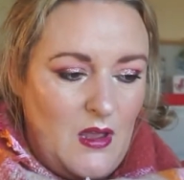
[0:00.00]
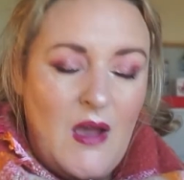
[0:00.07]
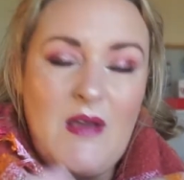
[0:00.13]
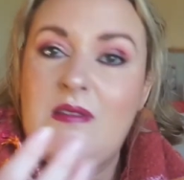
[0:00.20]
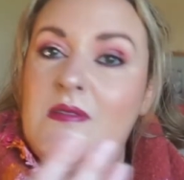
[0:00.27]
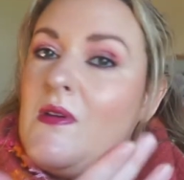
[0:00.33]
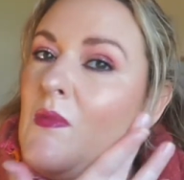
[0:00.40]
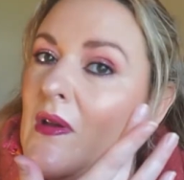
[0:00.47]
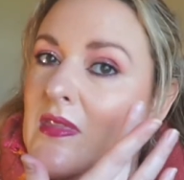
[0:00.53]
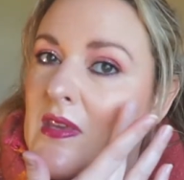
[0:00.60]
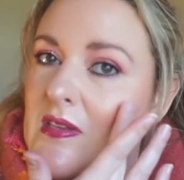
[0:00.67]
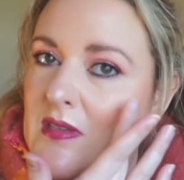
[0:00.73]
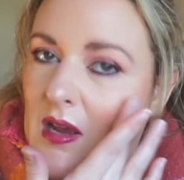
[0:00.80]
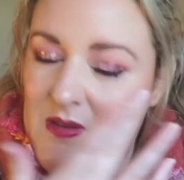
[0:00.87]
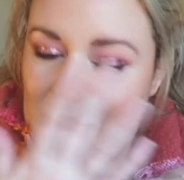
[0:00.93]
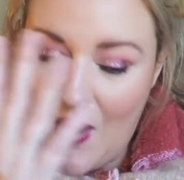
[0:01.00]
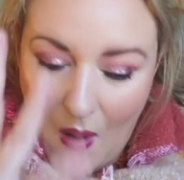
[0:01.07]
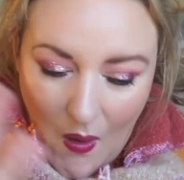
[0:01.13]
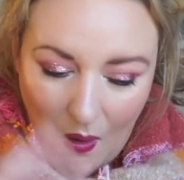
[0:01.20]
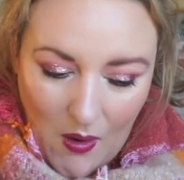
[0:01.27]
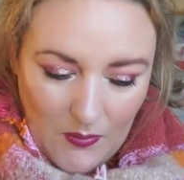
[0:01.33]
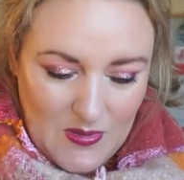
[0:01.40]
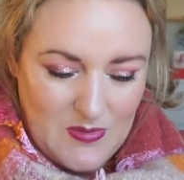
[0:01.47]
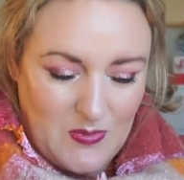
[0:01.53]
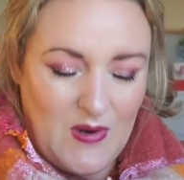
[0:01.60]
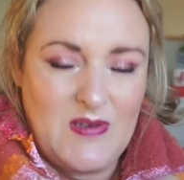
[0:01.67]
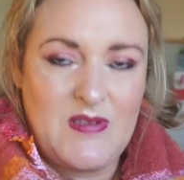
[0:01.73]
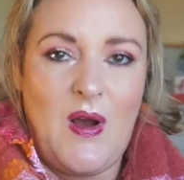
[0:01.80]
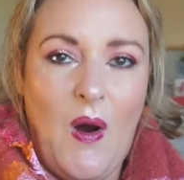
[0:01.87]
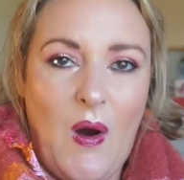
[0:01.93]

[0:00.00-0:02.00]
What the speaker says: I don't know why. This eye's always worse.